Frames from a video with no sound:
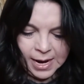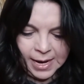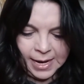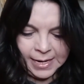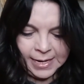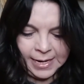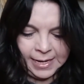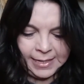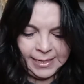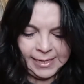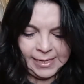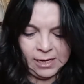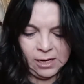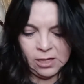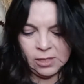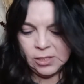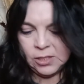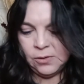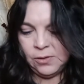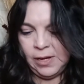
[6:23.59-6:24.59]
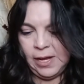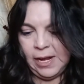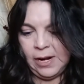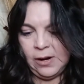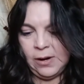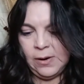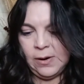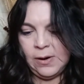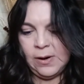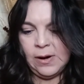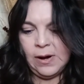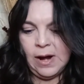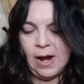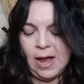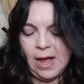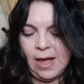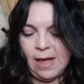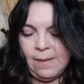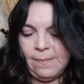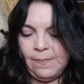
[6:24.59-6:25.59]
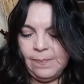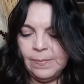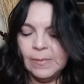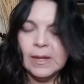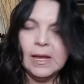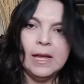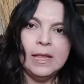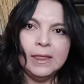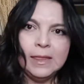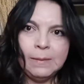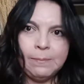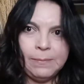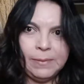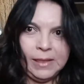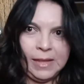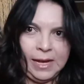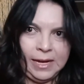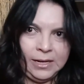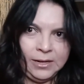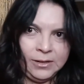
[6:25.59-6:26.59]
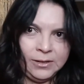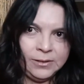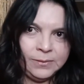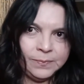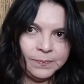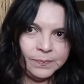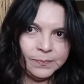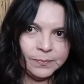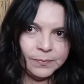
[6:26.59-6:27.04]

and I did also get her a lip liner.